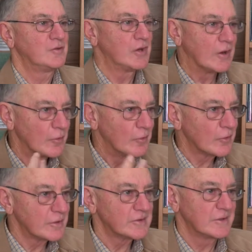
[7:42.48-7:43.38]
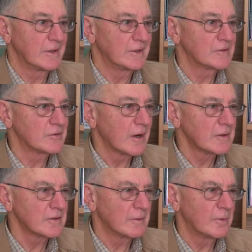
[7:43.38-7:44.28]
general Christian
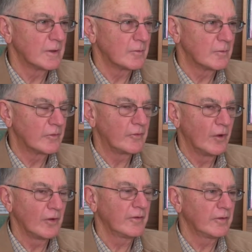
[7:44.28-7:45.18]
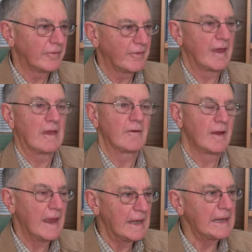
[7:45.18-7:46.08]
instruction, but it was not to favour
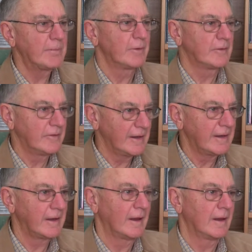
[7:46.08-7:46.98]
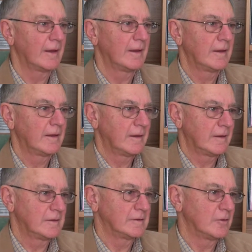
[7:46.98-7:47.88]
any particular
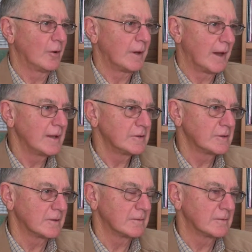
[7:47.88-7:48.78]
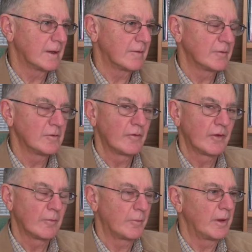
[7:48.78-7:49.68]
denomination. Now, of course,
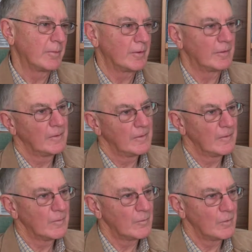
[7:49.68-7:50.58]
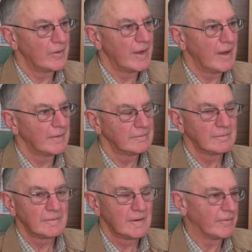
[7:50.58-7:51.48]
there were people without
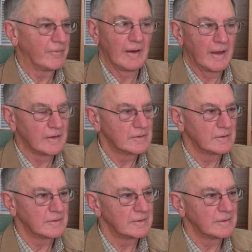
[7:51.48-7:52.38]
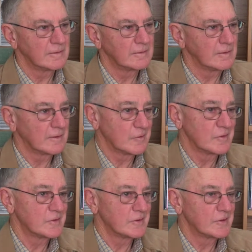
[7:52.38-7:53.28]
affiliation to a
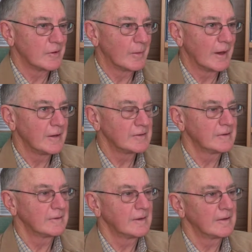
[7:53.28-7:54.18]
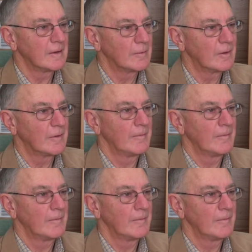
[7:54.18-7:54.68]
Christian denomination, and there